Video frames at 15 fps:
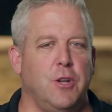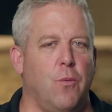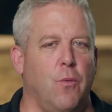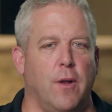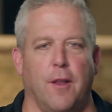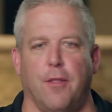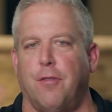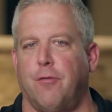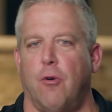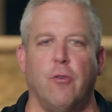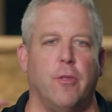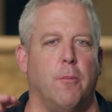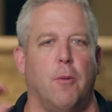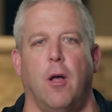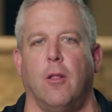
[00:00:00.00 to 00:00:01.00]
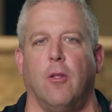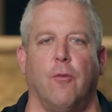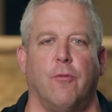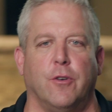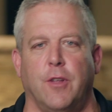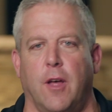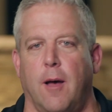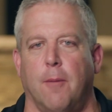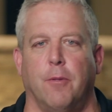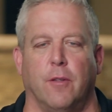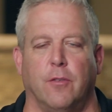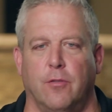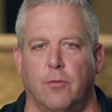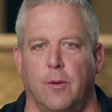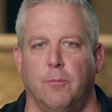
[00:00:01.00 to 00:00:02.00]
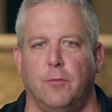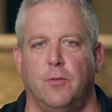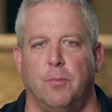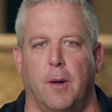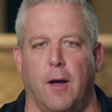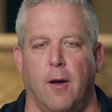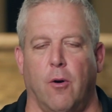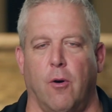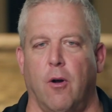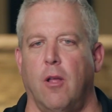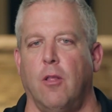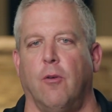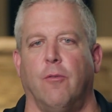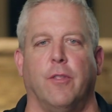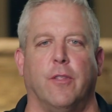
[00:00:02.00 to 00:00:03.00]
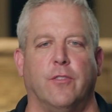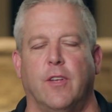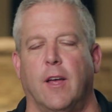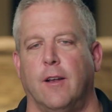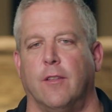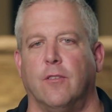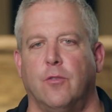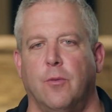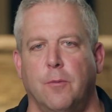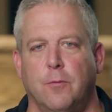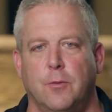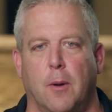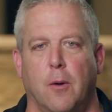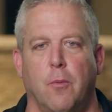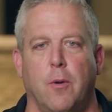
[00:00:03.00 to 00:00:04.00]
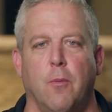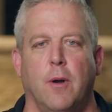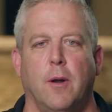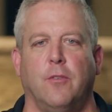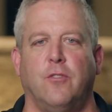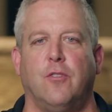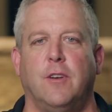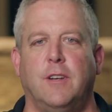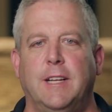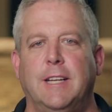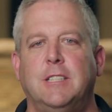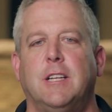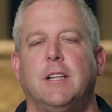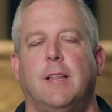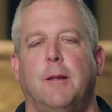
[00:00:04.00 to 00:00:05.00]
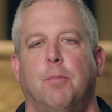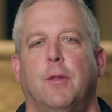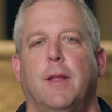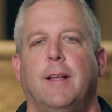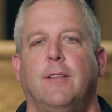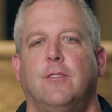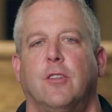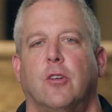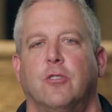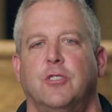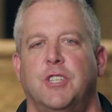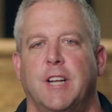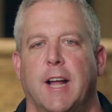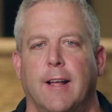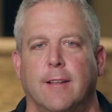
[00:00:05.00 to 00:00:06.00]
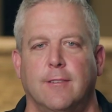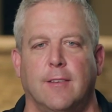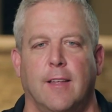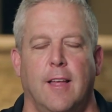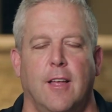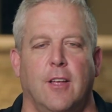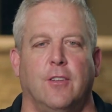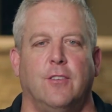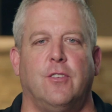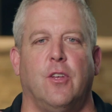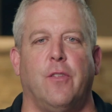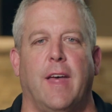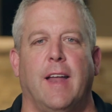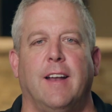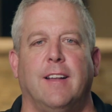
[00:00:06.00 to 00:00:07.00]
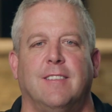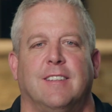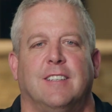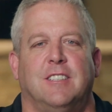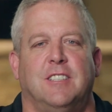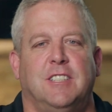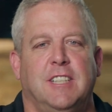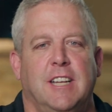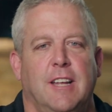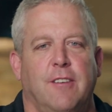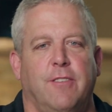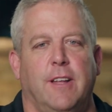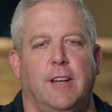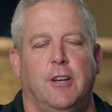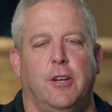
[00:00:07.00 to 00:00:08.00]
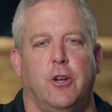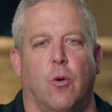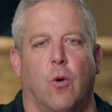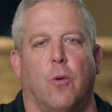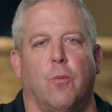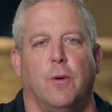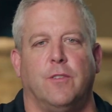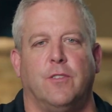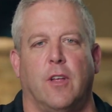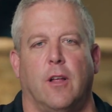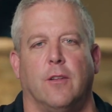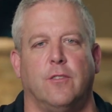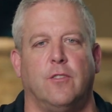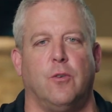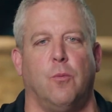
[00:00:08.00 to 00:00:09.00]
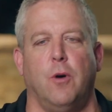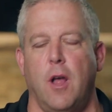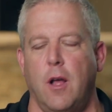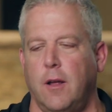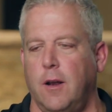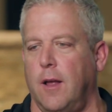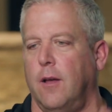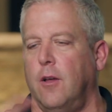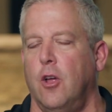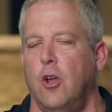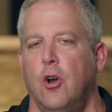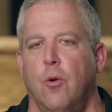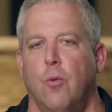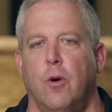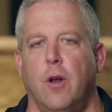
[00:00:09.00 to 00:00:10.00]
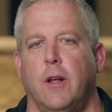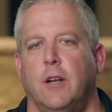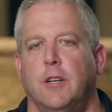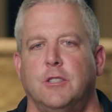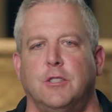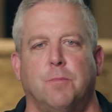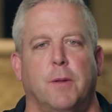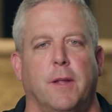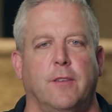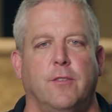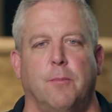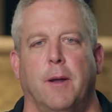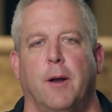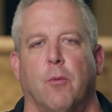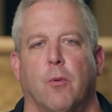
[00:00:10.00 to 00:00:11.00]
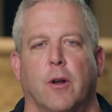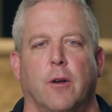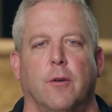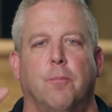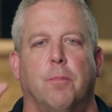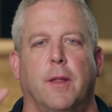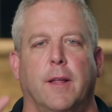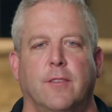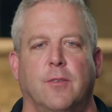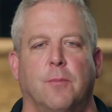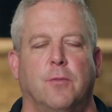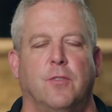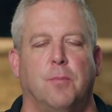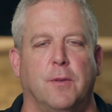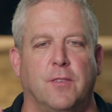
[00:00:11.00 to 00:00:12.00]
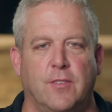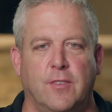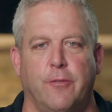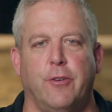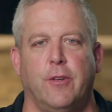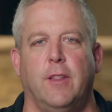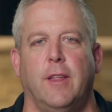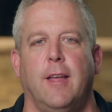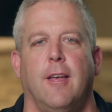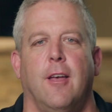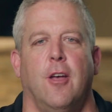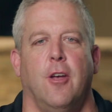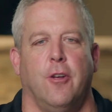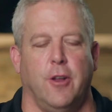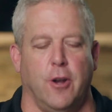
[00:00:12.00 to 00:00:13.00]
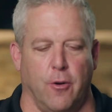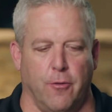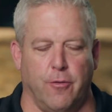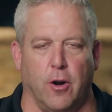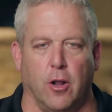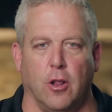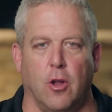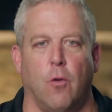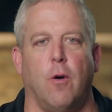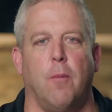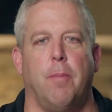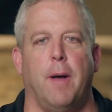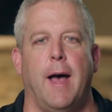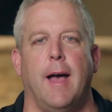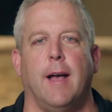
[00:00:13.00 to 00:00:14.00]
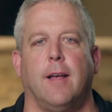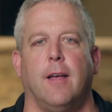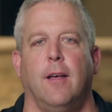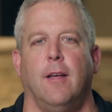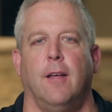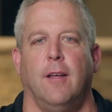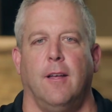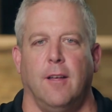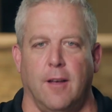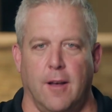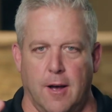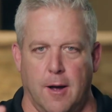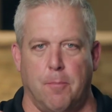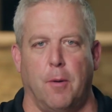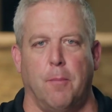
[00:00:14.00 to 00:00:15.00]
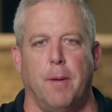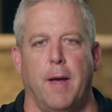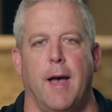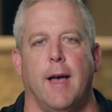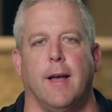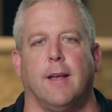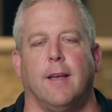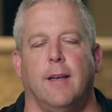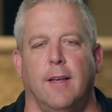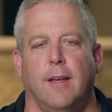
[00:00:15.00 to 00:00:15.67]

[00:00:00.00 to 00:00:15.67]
don't want to throw them all over top of the swim spa or all over the side of the swim spa. We want to strategically place those jets so that it's achieving your results. So we're not gonna just place them anywhere. We're gonna place them specifically, for a lower back, upper back,